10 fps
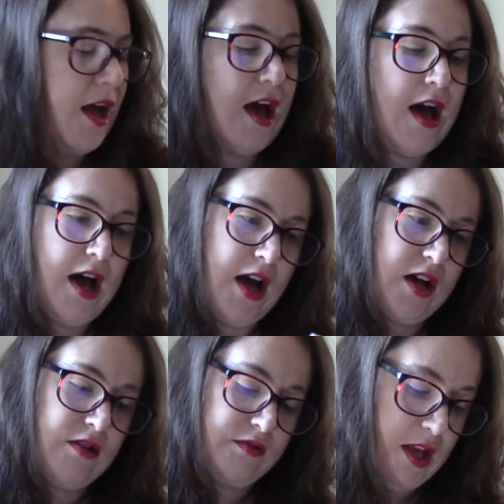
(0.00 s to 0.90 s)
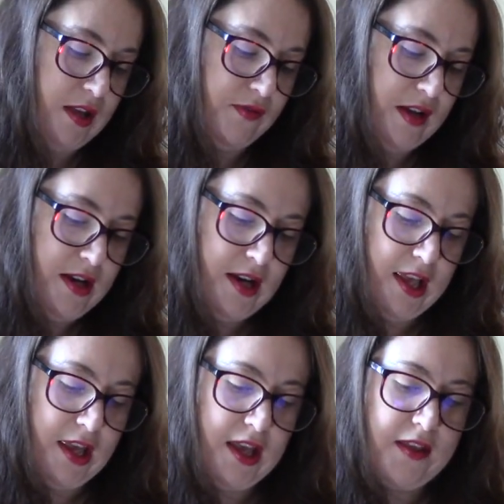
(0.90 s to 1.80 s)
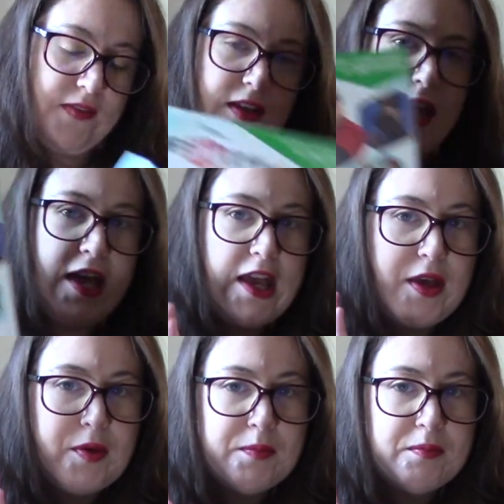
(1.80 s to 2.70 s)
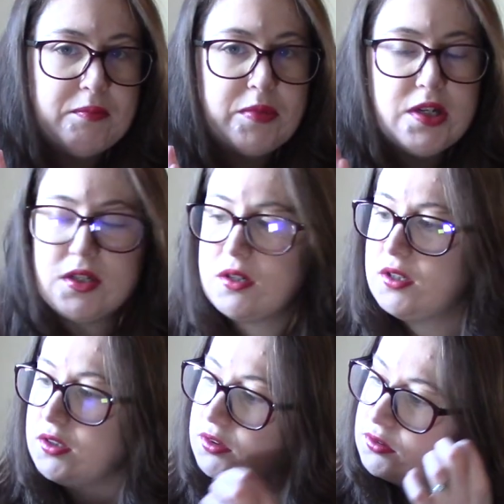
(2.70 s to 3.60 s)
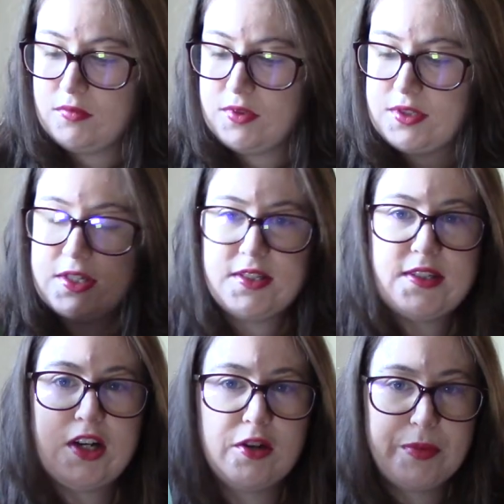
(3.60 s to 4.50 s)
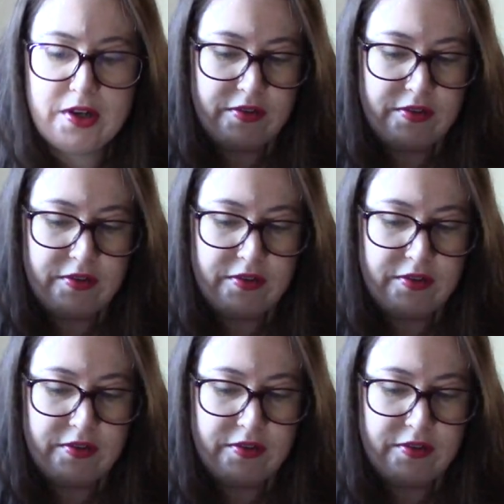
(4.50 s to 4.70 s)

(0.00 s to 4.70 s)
have Infinity in the Game book. It's a sticker book